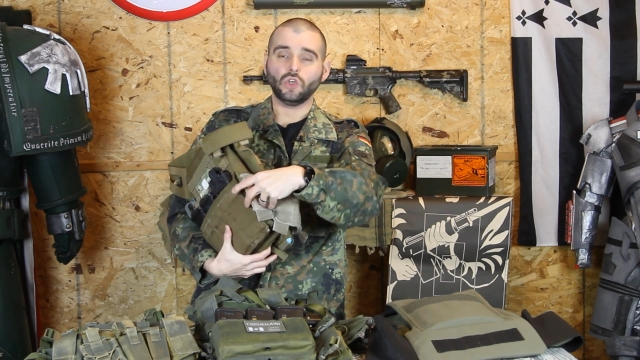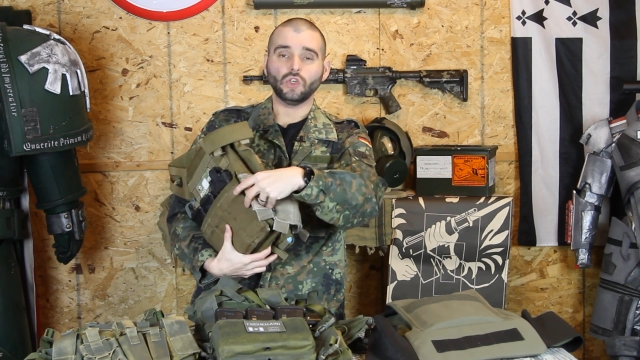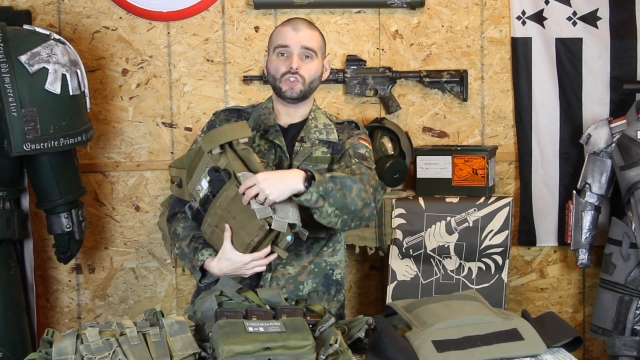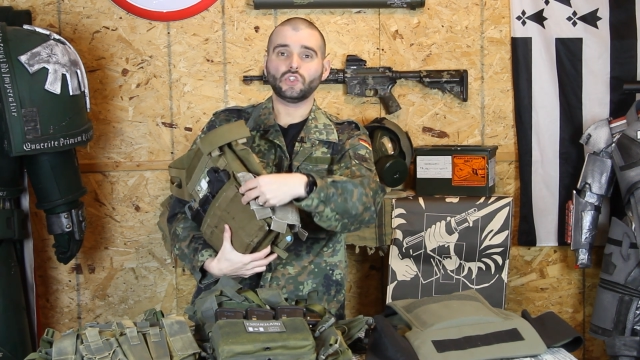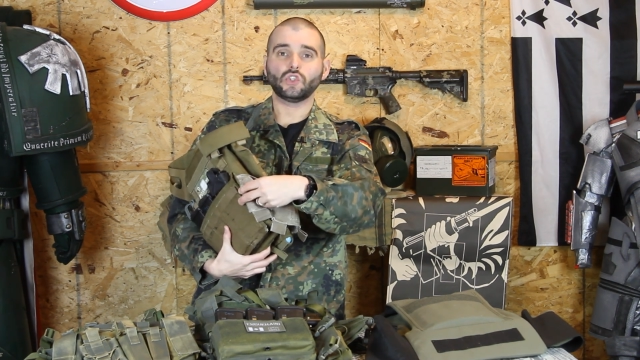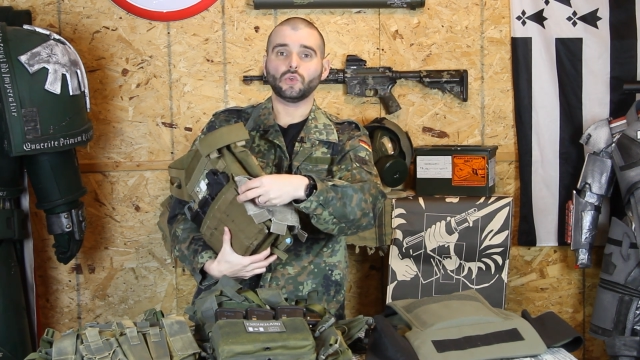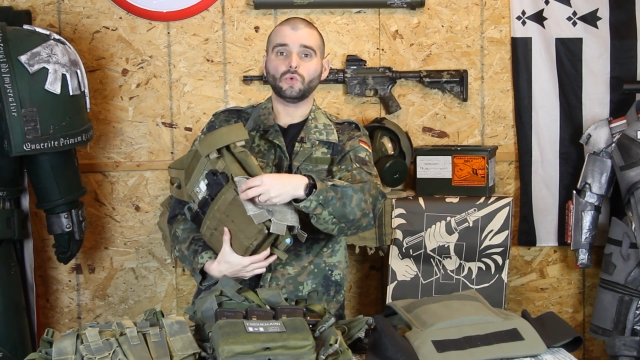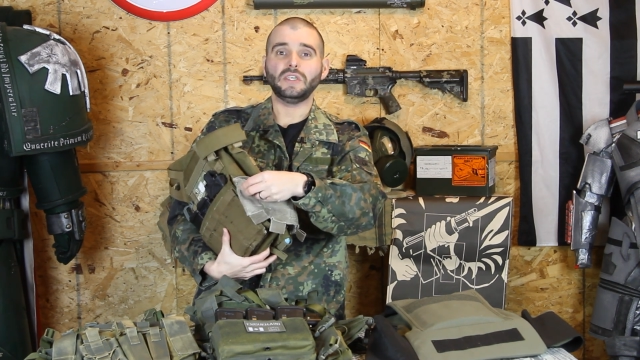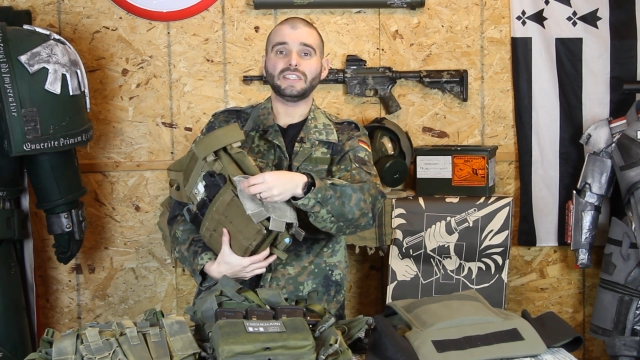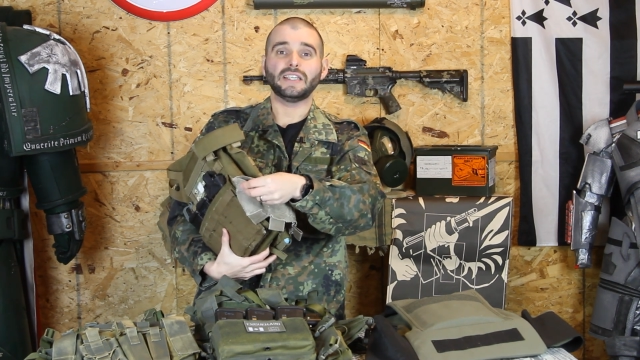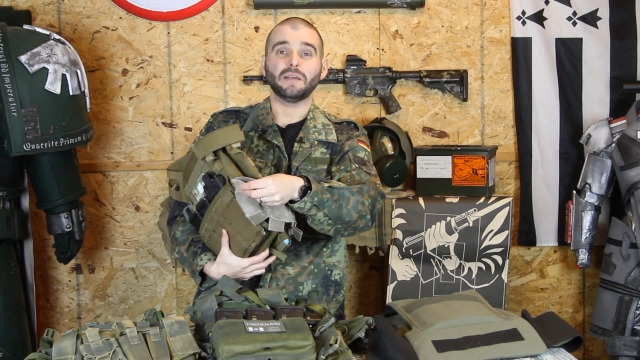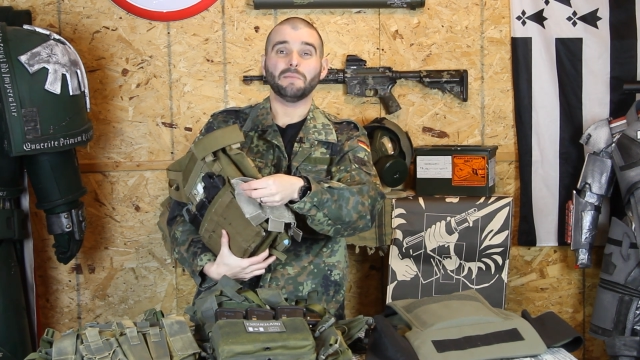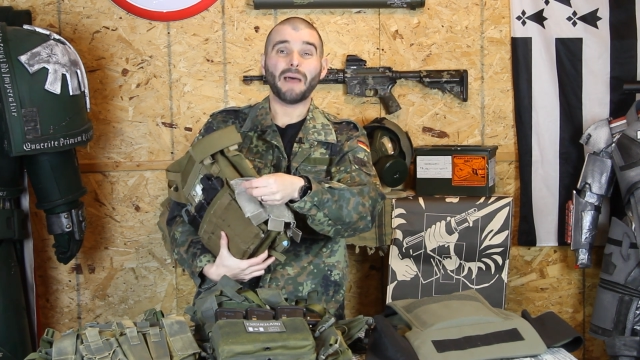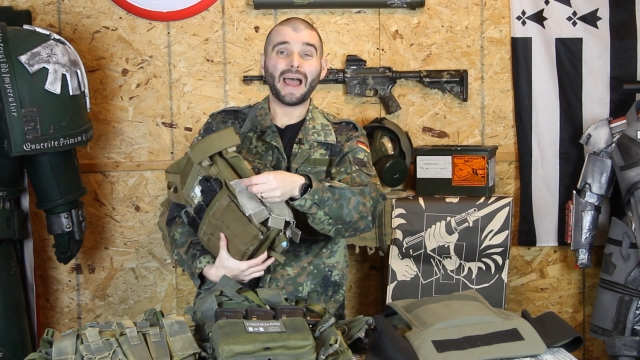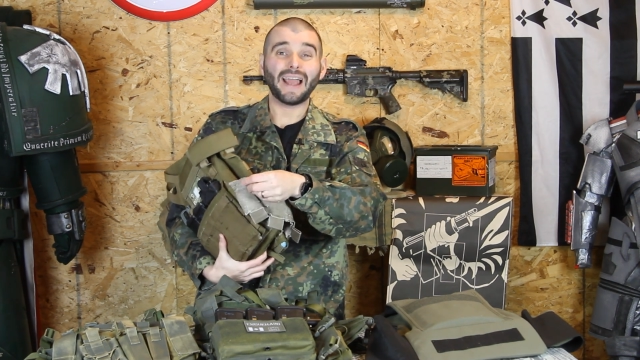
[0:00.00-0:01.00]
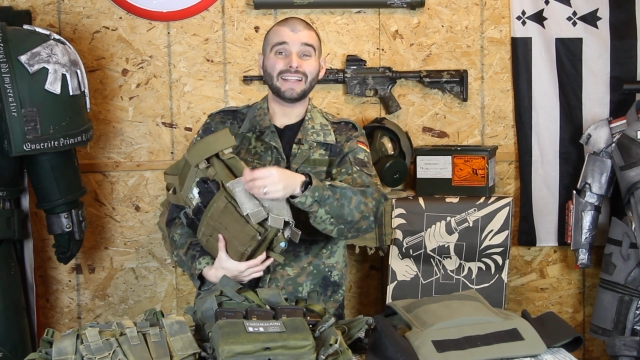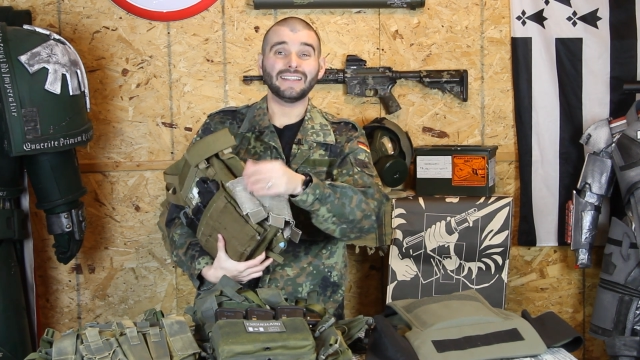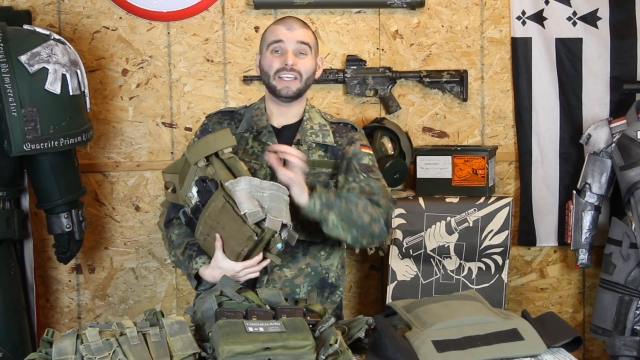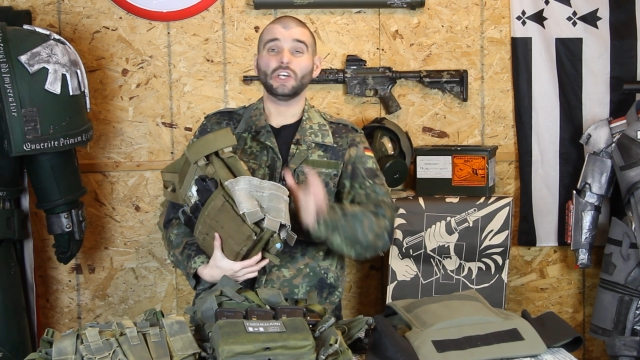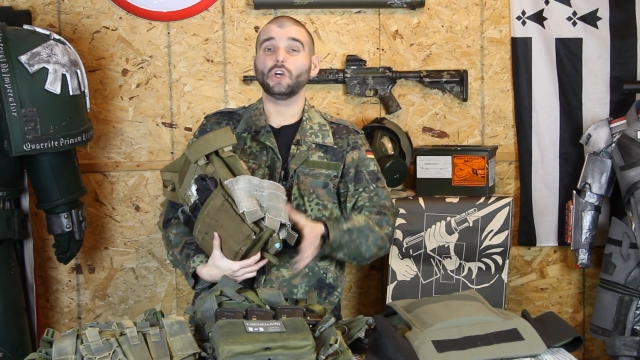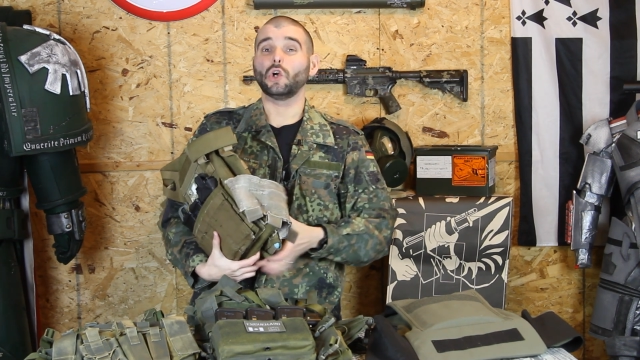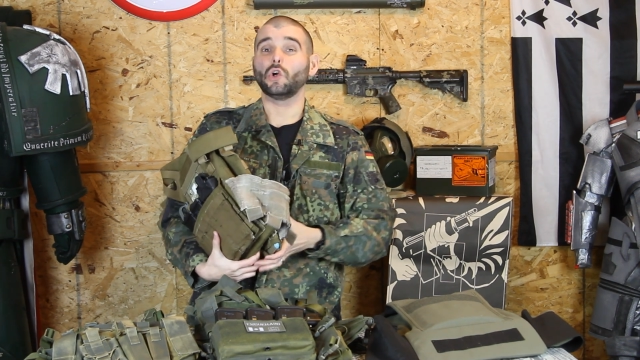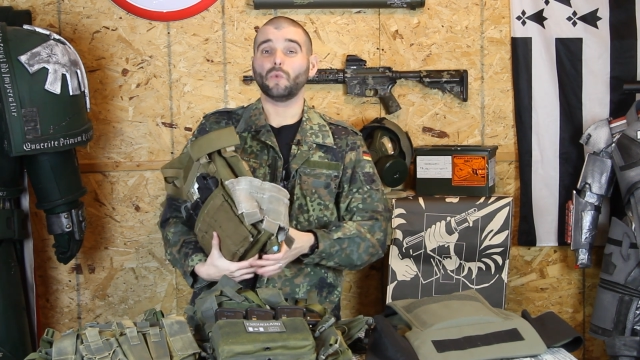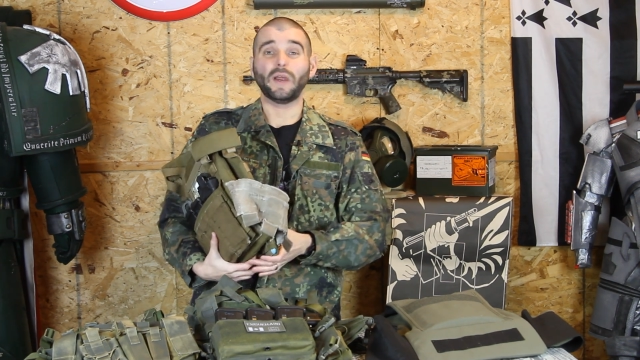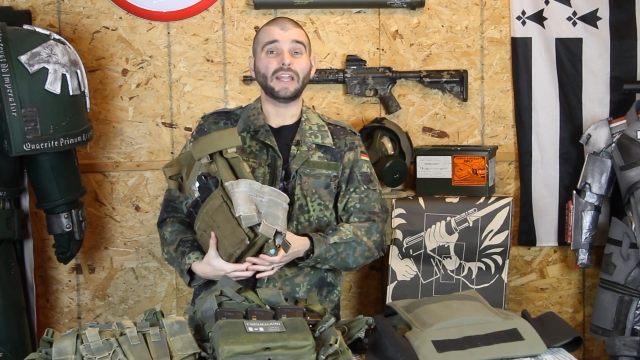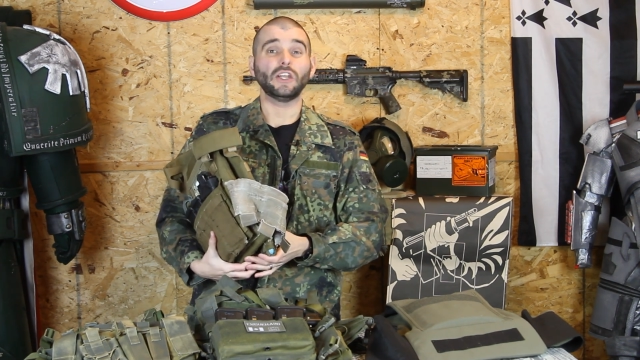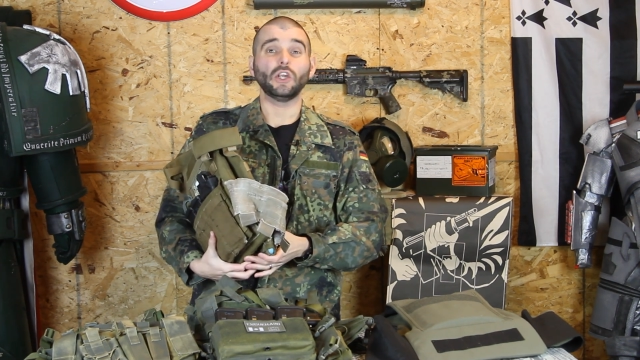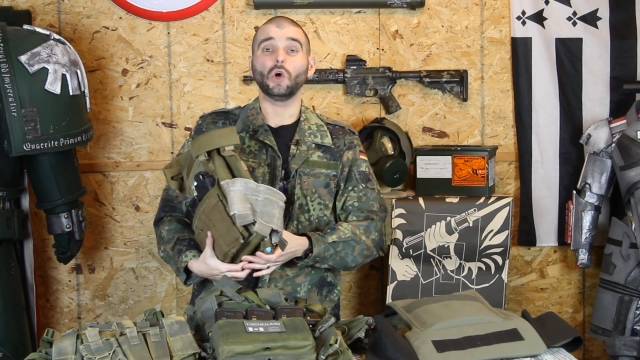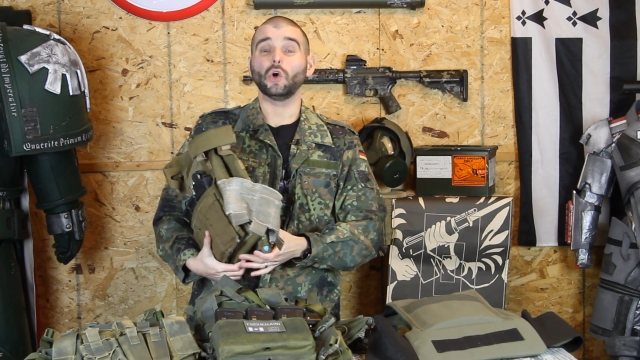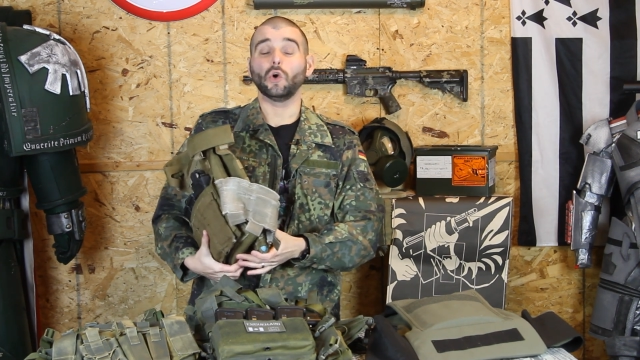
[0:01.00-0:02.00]
you could squeeze in a mag there or a
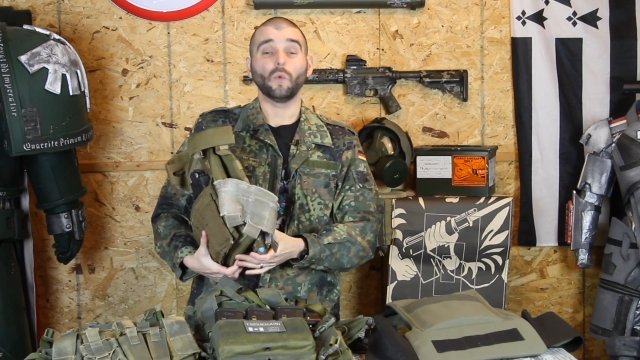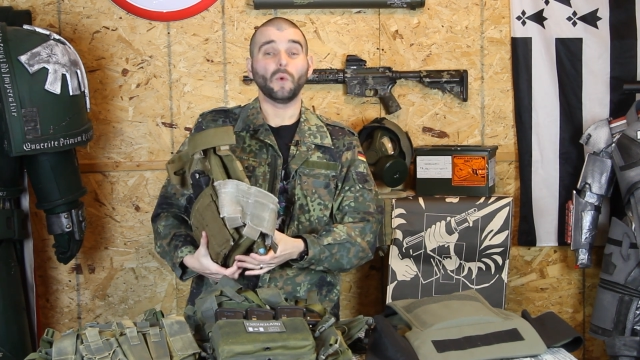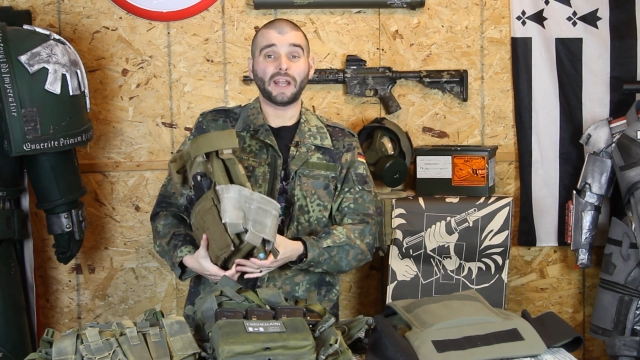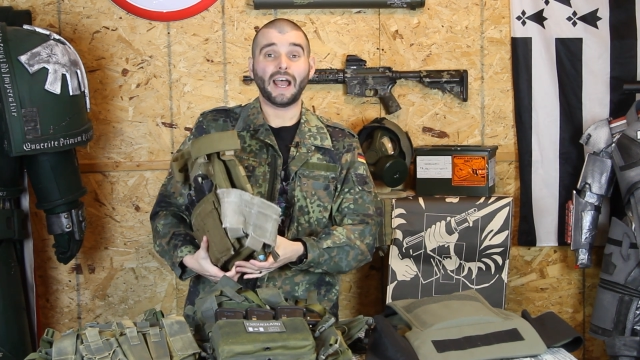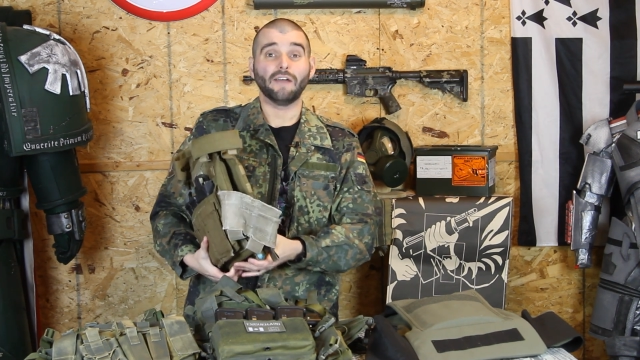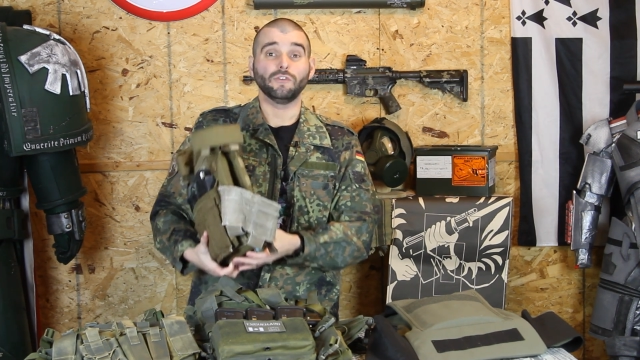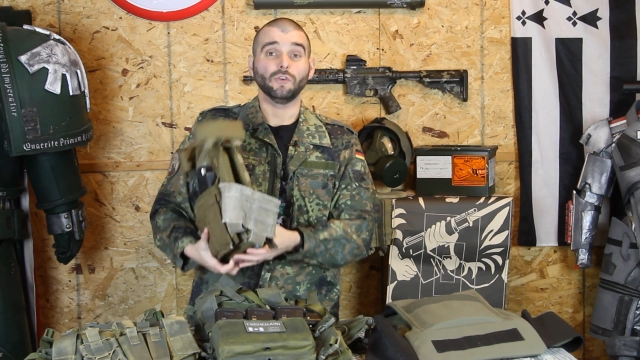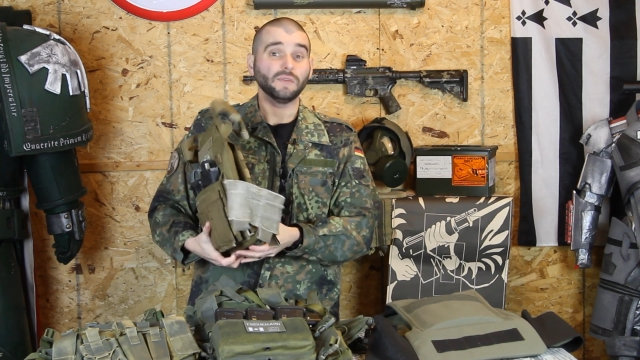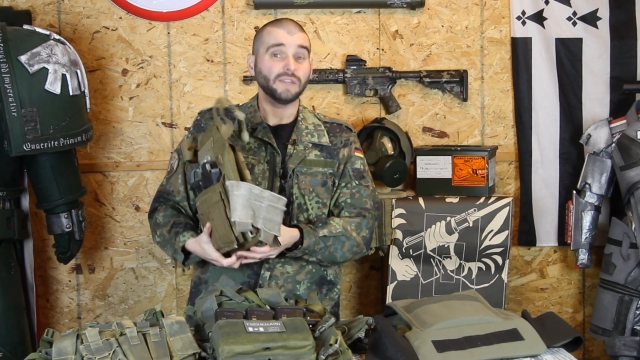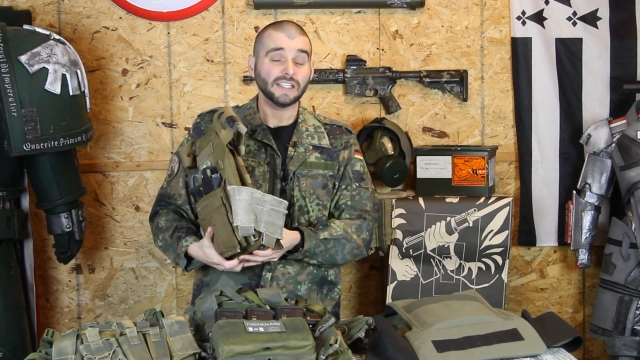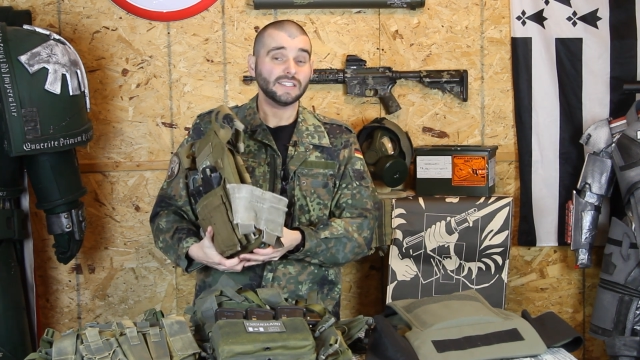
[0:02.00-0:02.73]
radio or what have you,